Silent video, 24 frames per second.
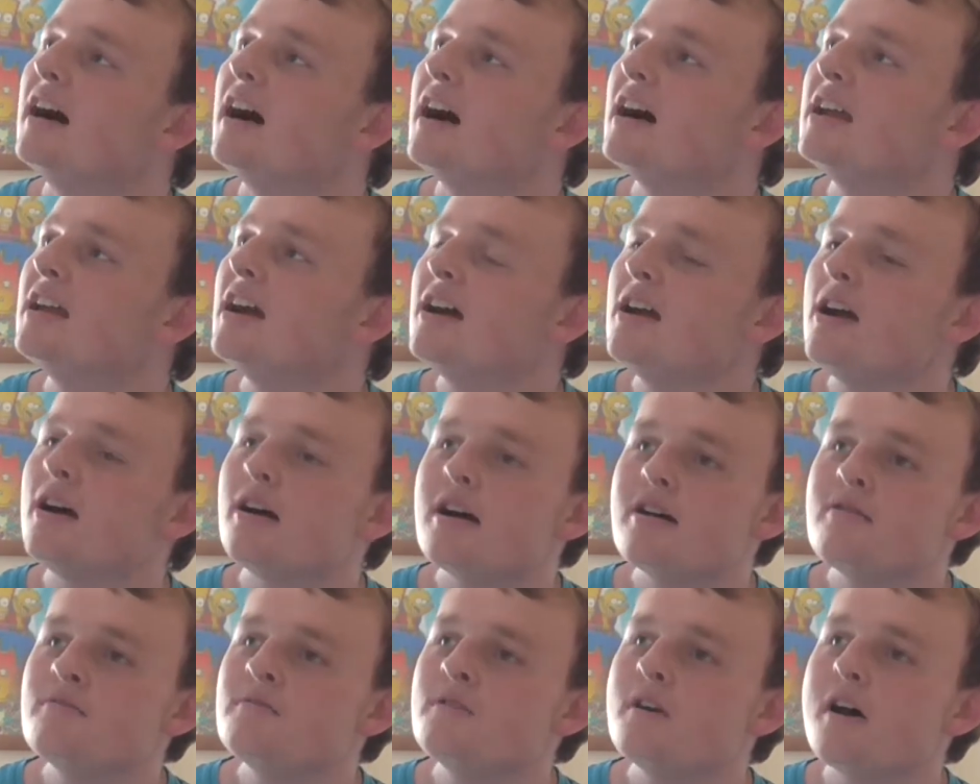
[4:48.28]

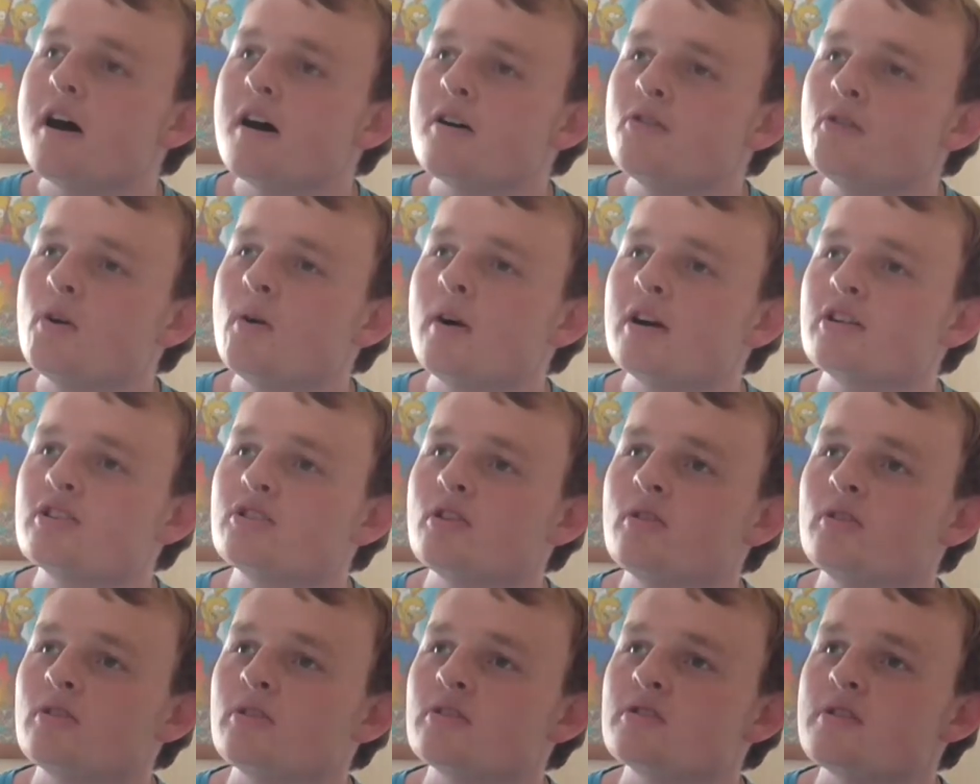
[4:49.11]
I'm quite
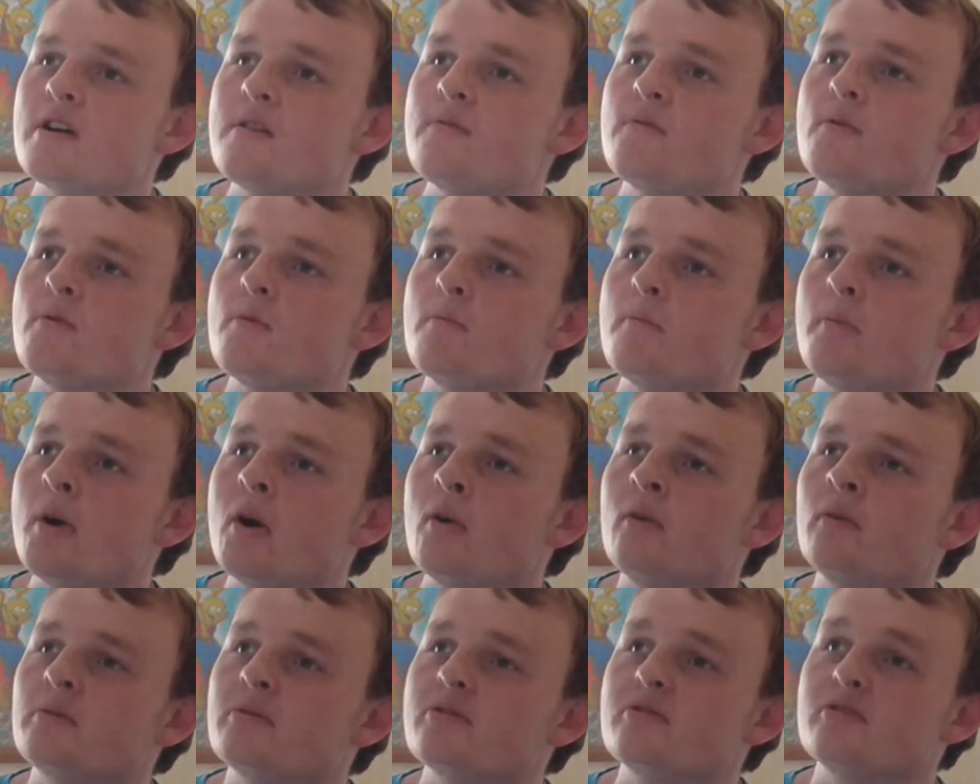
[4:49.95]
shocked because I thought
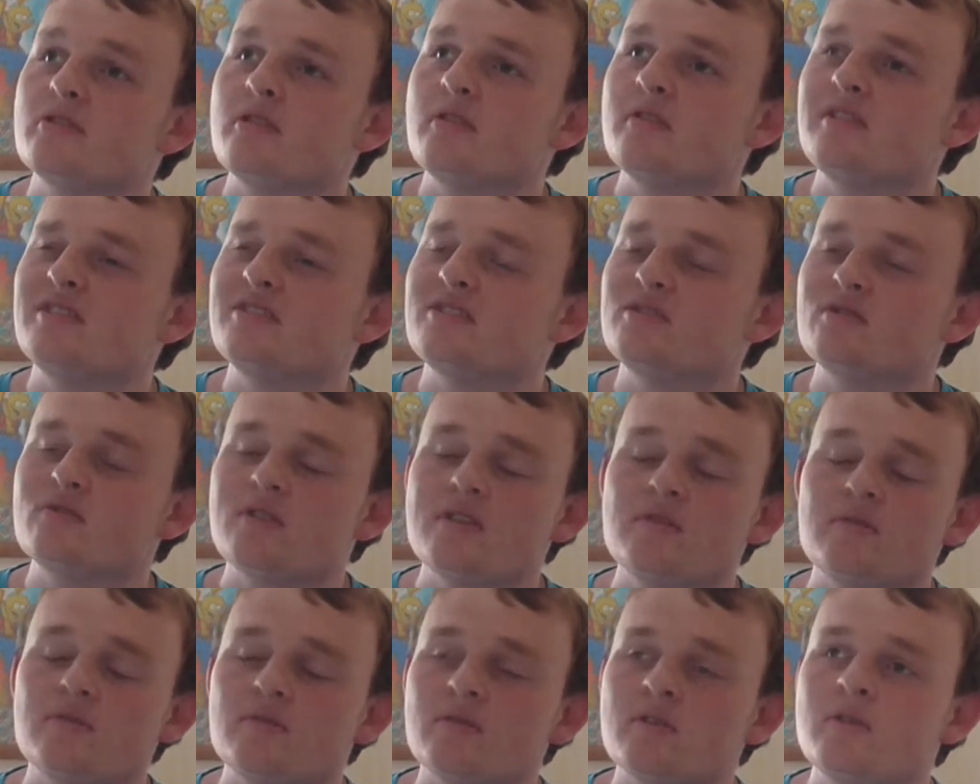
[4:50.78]
Poland was going
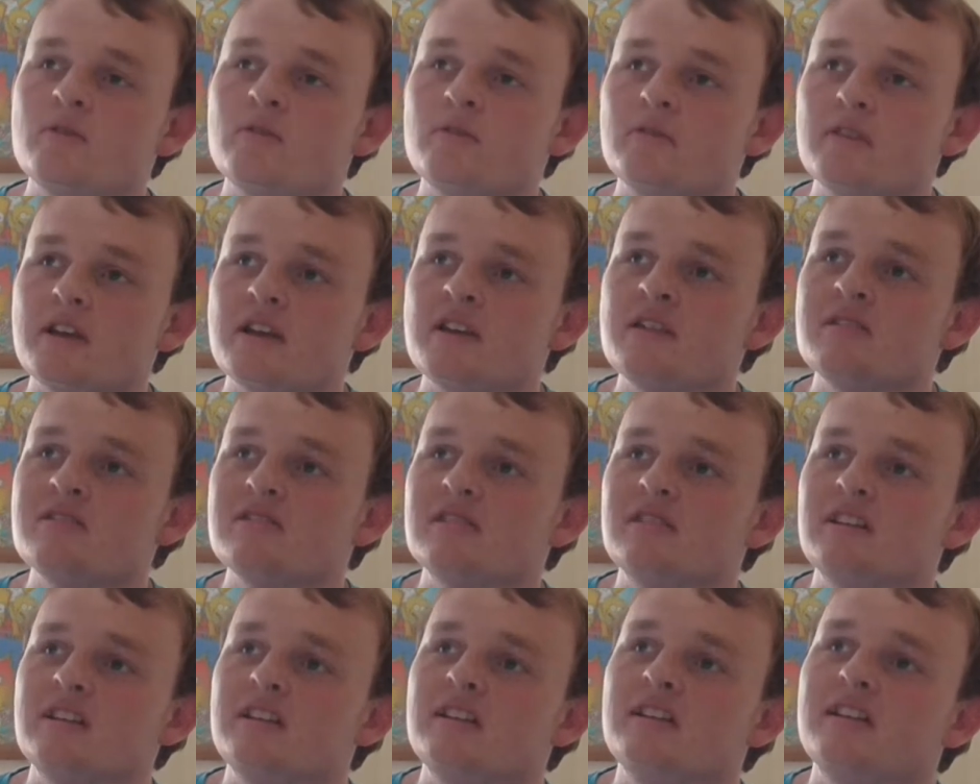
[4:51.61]
straight through
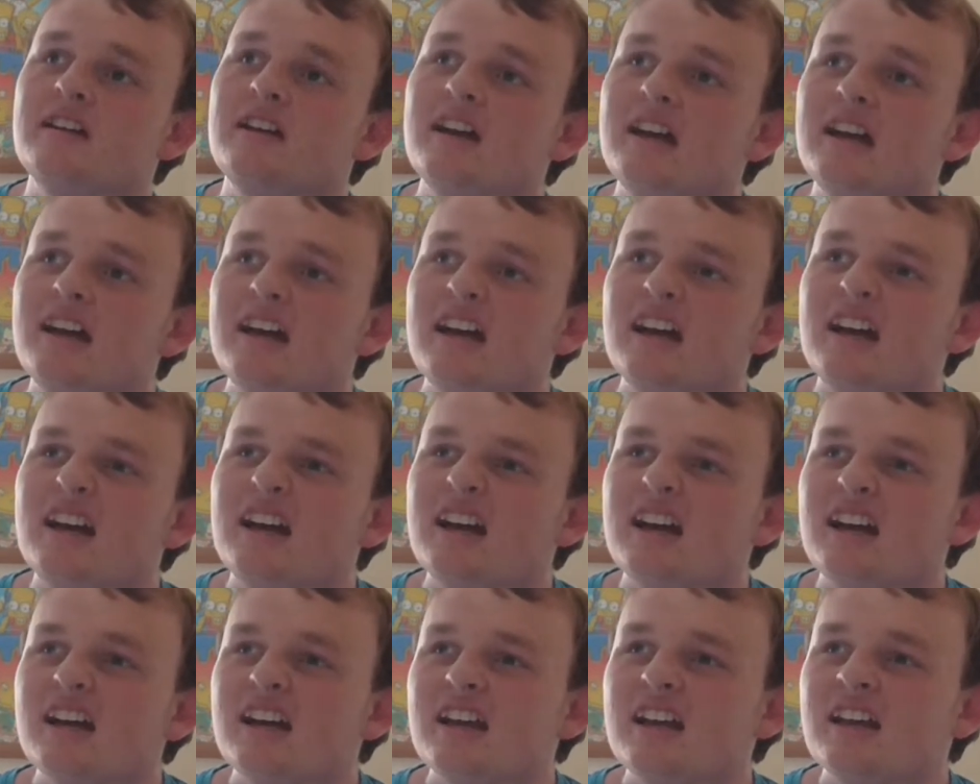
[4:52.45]
easily.
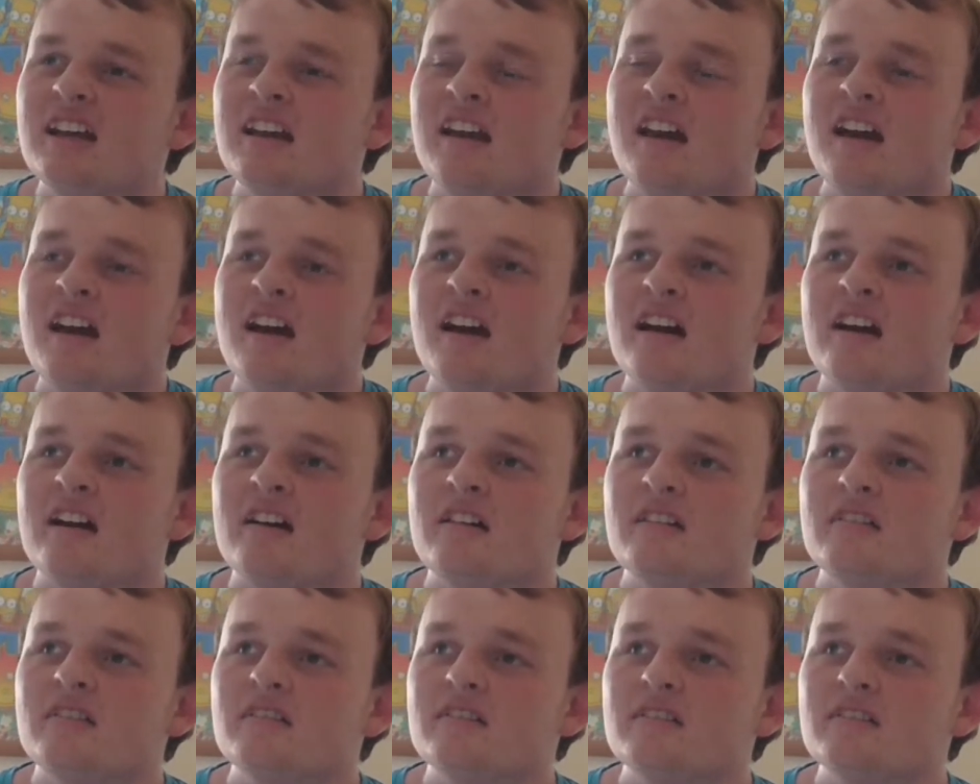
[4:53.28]
Yeah,
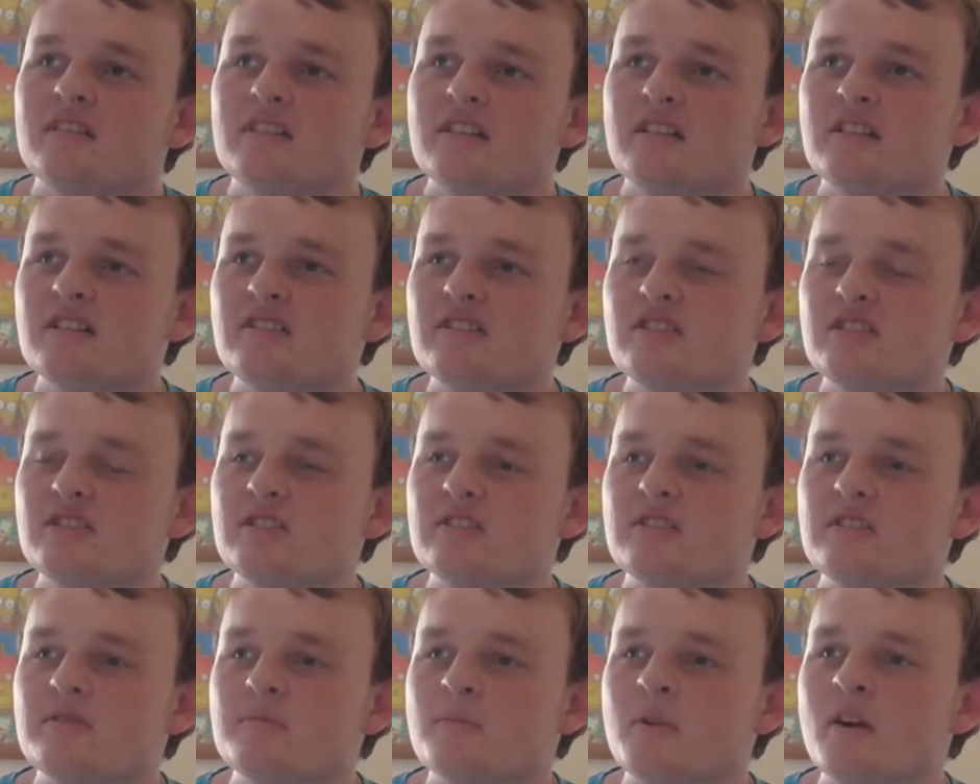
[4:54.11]
it's just
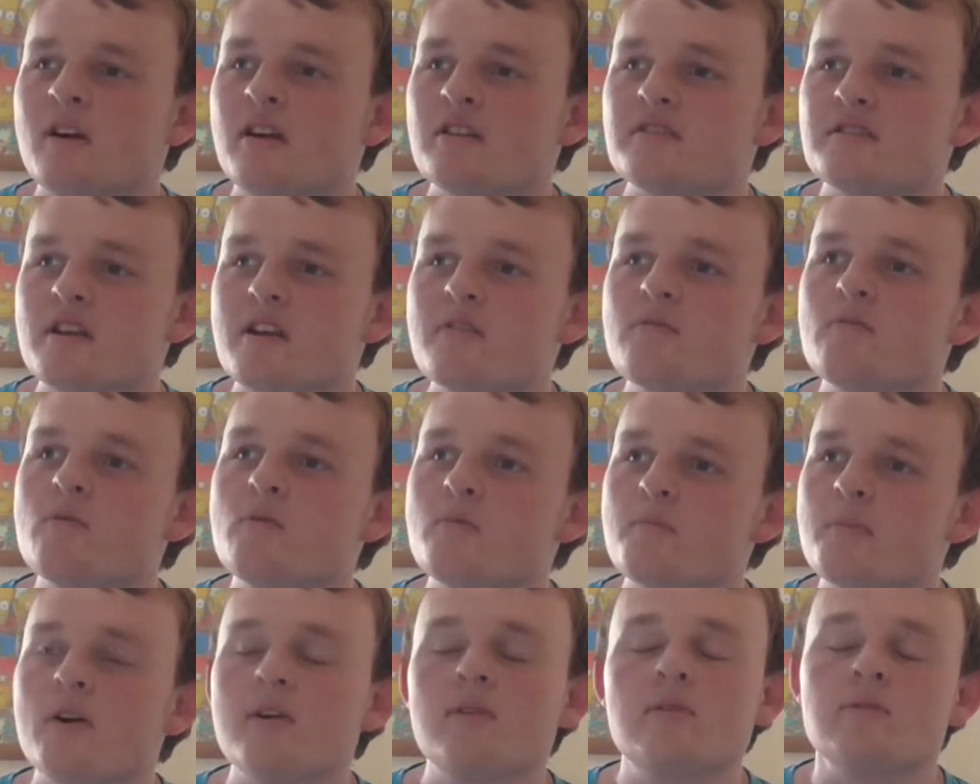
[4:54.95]
a surprise. I
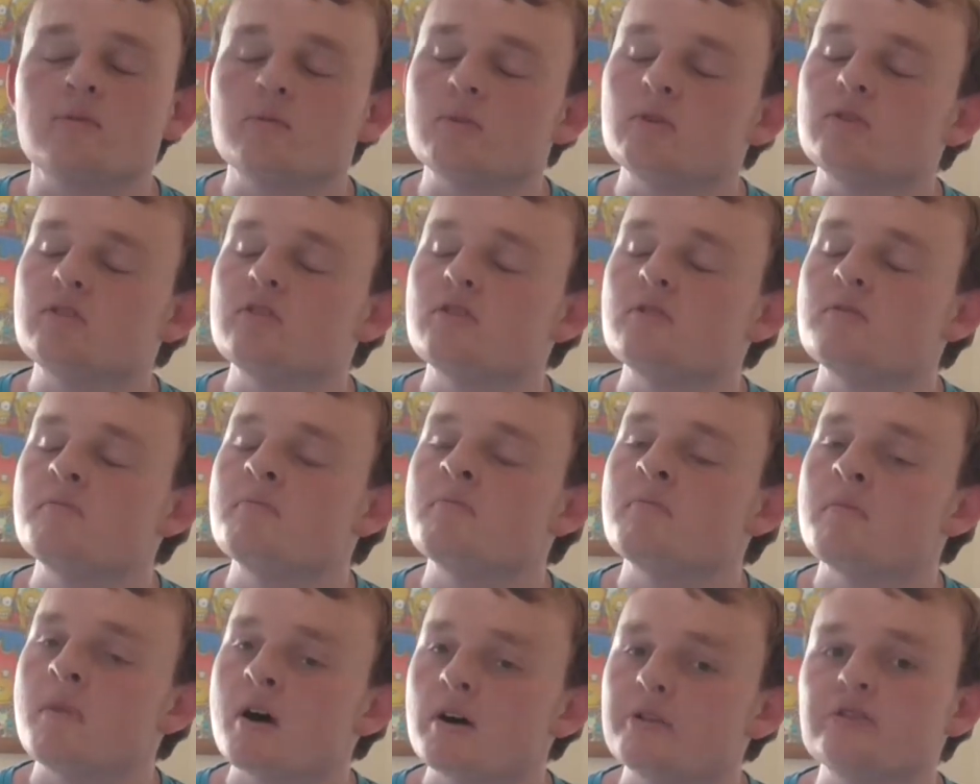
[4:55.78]
thought Poland would do
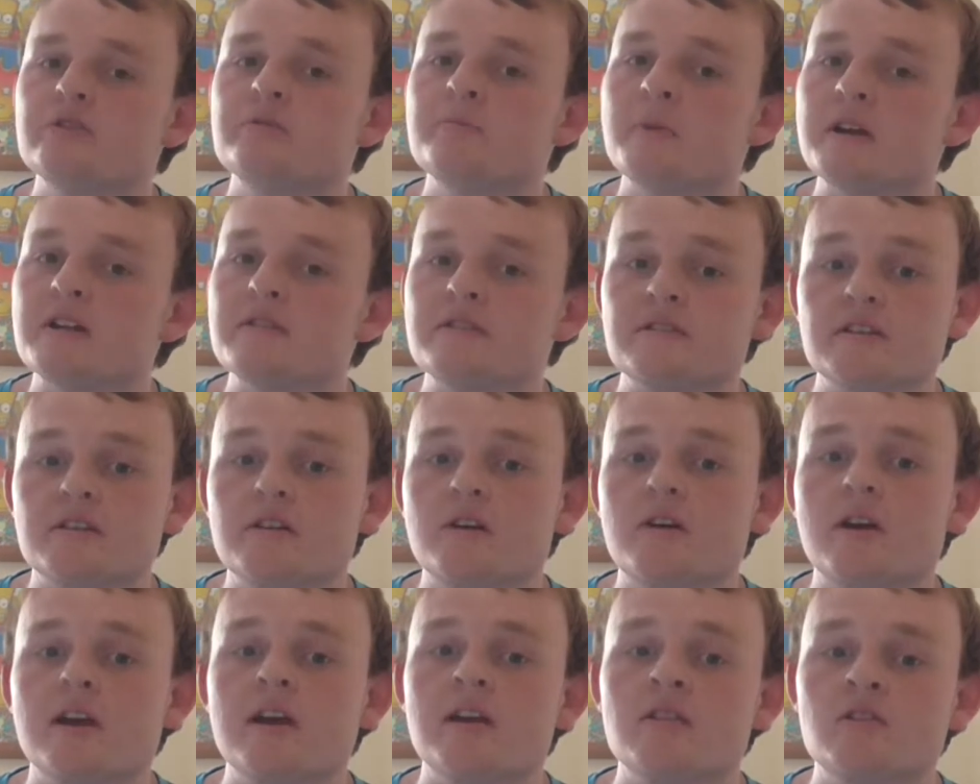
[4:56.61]
much
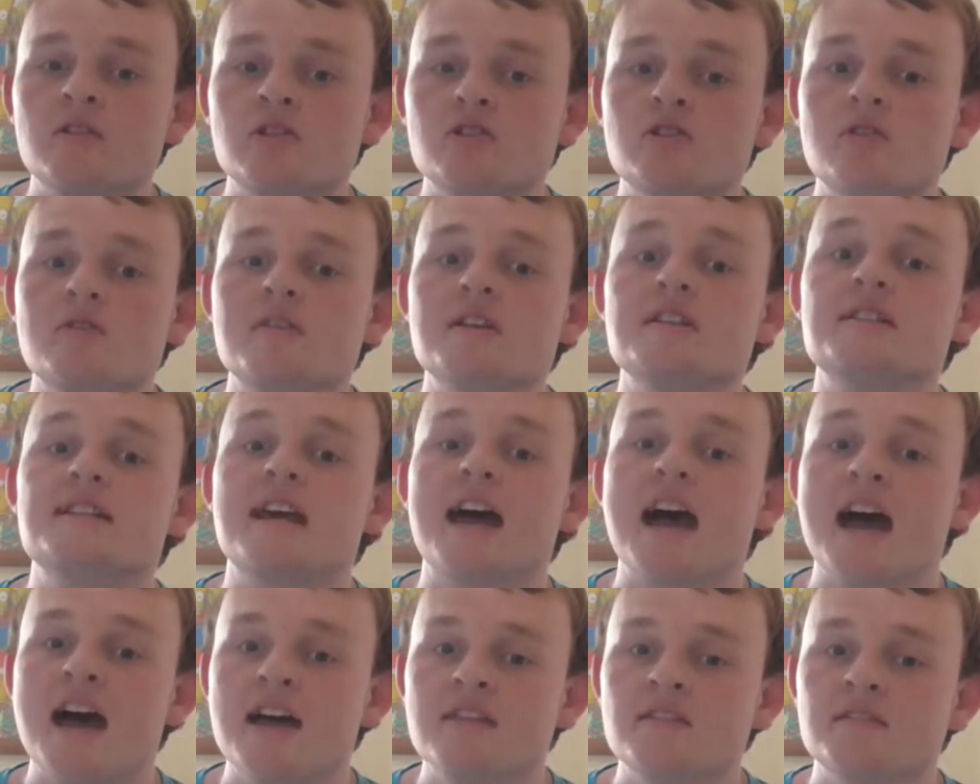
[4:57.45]
better in the juries
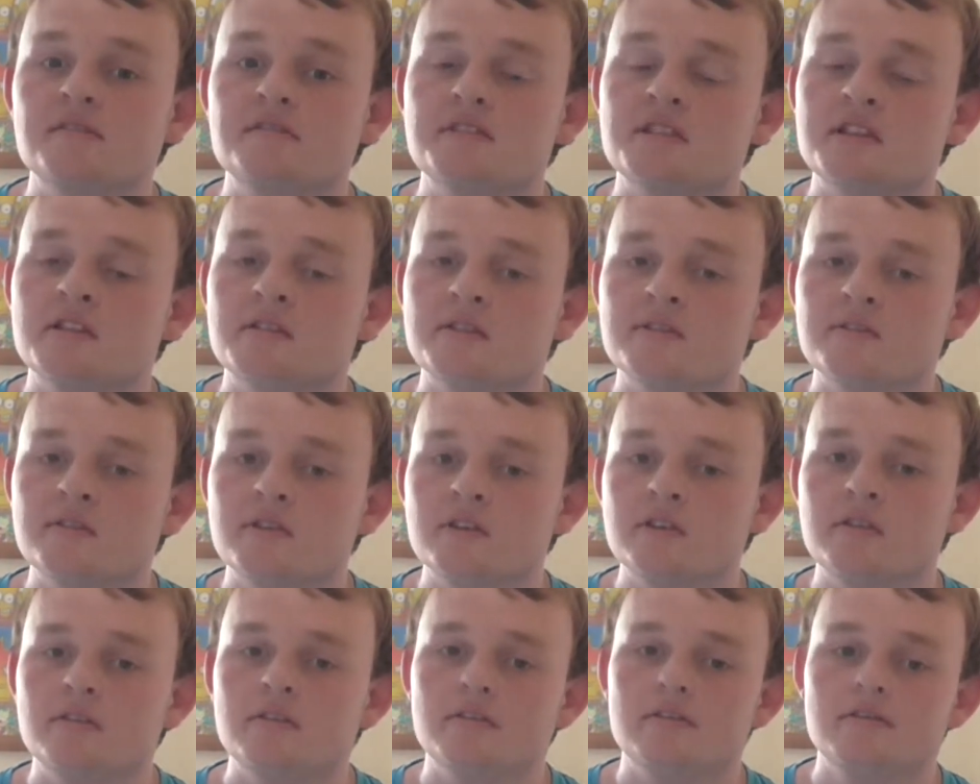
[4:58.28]
and the
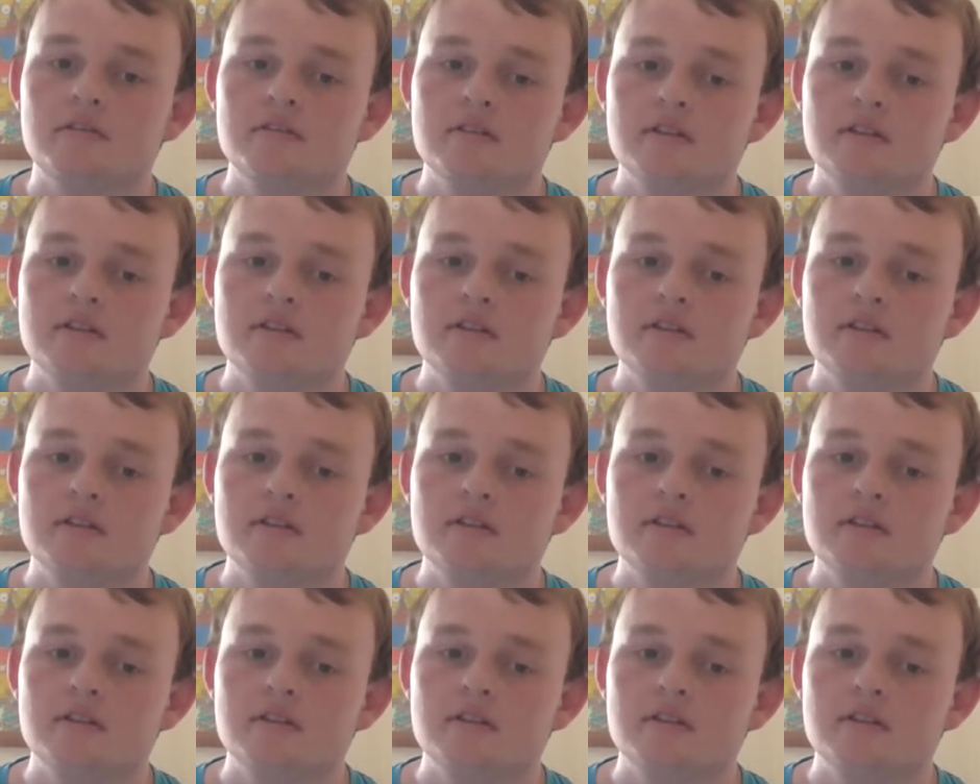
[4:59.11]
televote.